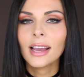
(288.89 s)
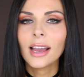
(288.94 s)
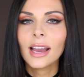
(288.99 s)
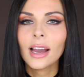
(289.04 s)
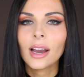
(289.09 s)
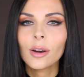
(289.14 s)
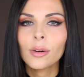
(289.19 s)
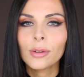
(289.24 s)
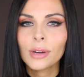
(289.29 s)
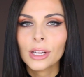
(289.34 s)

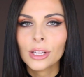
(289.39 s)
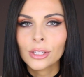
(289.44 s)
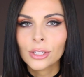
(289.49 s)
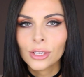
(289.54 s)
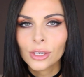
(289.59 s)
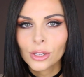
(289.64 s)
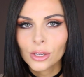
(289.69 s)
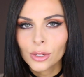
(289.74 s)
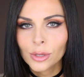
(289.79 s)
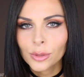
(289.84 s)
how are
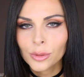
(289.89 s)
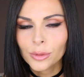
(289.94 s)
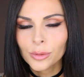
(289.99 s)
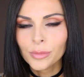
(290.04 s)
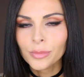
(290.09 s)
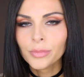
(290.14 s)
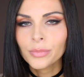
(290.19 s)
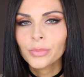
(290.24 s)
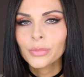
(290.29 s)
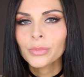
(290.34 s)

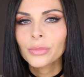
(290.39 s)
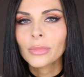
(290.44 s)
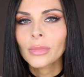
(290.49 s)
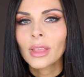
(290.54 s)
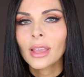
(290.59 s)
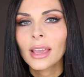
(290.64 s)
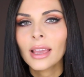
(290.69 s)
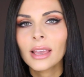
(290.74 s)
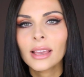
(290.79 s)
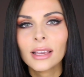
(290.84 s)
you
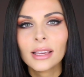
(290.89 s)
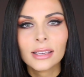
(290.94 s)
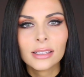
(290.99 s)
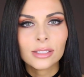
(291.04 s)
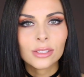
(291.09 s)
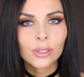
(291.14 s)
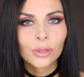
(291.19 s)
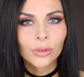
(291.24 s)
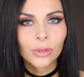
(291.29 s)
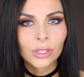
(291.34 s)

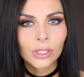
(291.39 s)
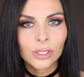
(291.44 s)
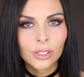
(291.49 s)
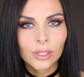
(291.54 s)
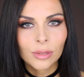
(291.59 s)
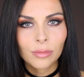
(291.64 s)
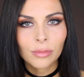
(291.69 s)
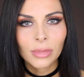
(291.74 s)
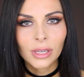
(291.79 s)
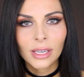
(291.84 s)
is going
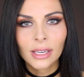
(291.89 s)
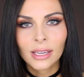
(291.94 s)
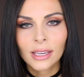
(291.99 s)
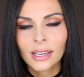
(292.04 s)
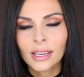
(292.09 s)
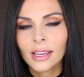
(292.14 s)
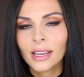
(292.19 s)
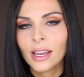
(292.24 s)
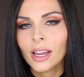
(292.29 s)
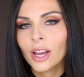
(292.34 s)
to
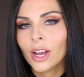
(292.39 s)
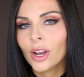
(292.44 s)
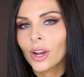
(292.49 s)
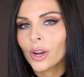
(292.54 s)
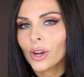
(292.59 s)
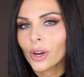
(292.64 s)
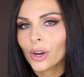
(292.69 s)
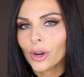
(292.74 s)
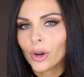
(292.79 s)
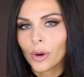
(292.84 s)
be
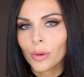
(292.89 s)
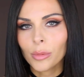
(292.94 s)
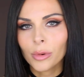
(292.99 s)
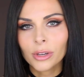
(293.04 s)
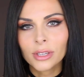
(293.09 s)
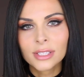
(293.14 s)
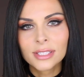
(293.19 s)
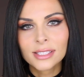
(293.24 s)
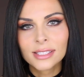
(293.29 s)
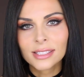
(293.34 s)

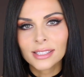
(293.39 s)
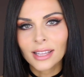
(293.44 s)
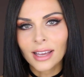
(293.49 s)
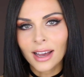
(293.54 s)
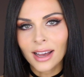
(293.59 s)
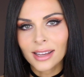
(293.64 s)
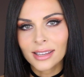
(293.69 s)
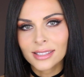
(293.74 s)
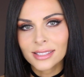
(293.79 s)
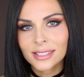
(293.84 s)
¿Cómo
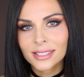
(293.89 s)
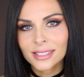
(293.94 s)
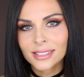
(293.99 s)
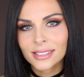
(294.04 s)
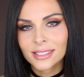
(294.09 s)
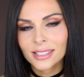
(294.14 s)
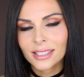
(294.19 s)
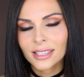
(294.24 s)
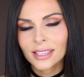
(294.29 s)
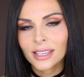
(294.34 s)

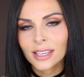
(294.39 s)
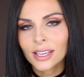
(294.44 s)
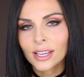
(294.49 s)
estás?